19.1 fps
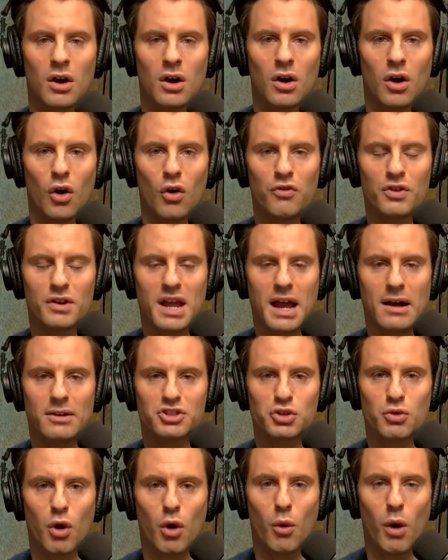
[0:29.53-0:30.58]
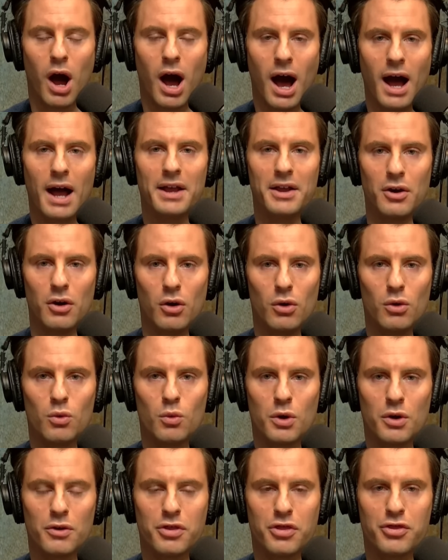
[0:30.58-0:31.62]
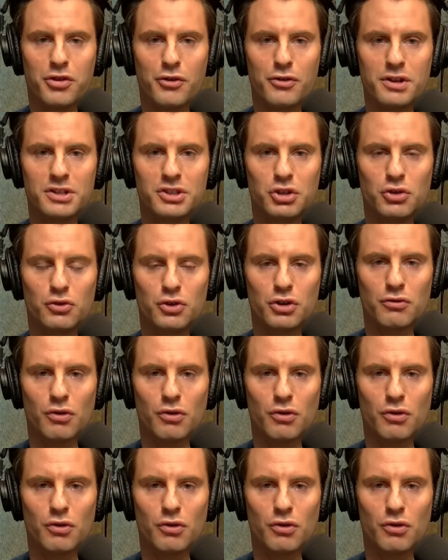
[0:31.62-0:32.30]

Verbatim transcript: Over now to Ohio, where 32 year